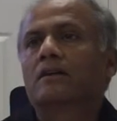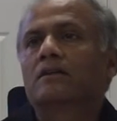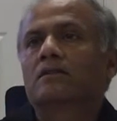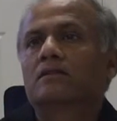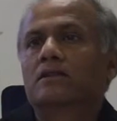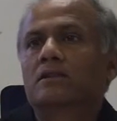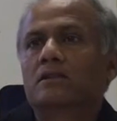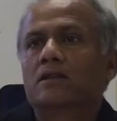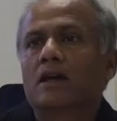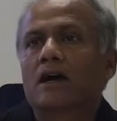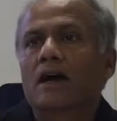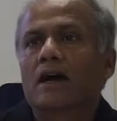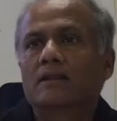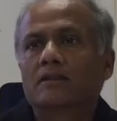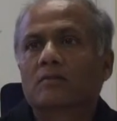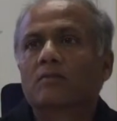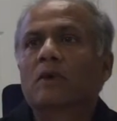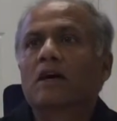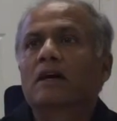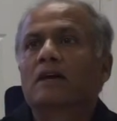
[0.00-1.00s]
the
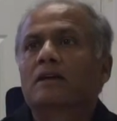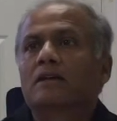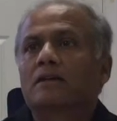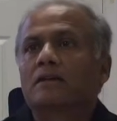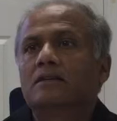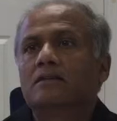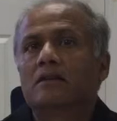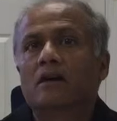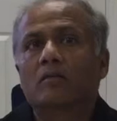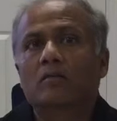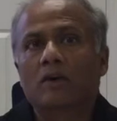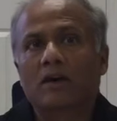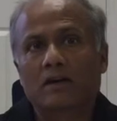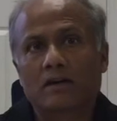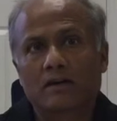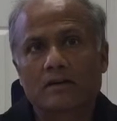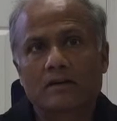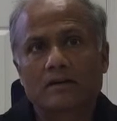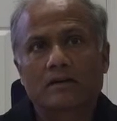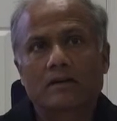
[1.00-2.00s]
atma is amar.
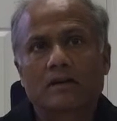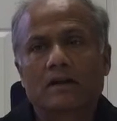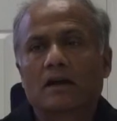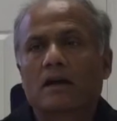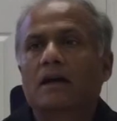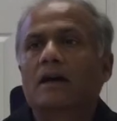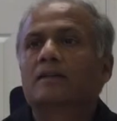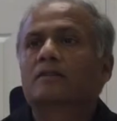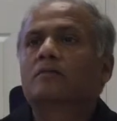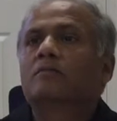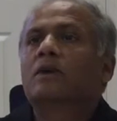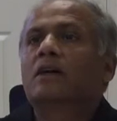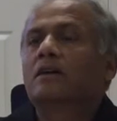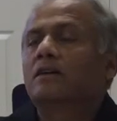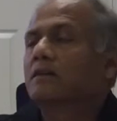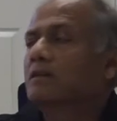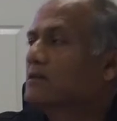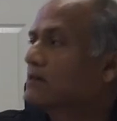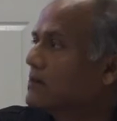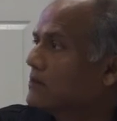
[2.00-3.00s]
Atma
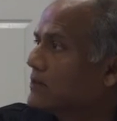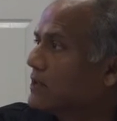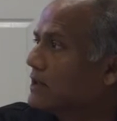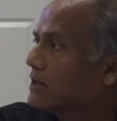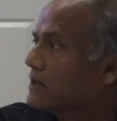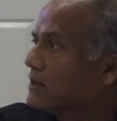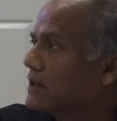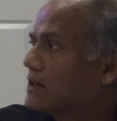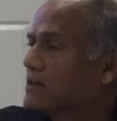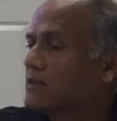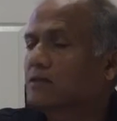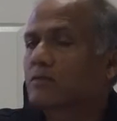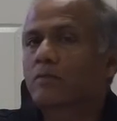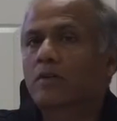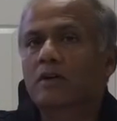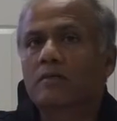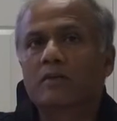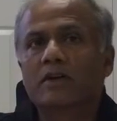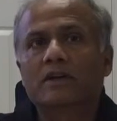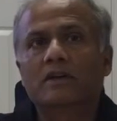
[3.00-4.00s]
is something that is
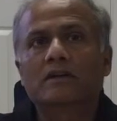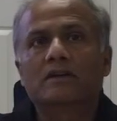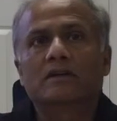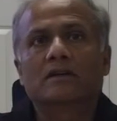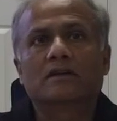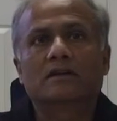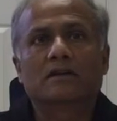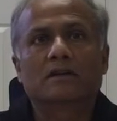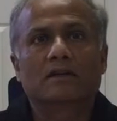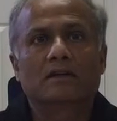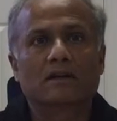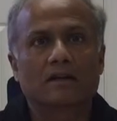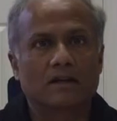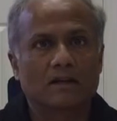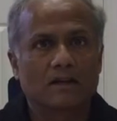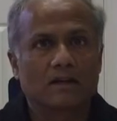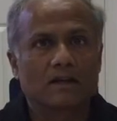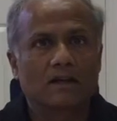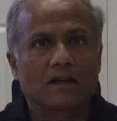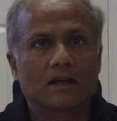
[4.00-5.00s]
permanent,
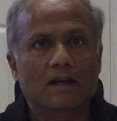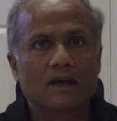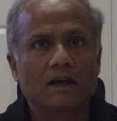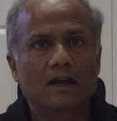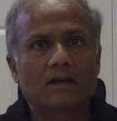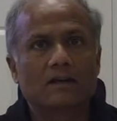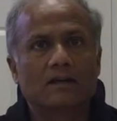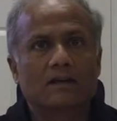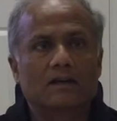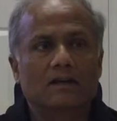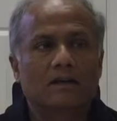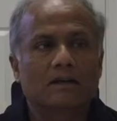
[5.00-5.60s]
and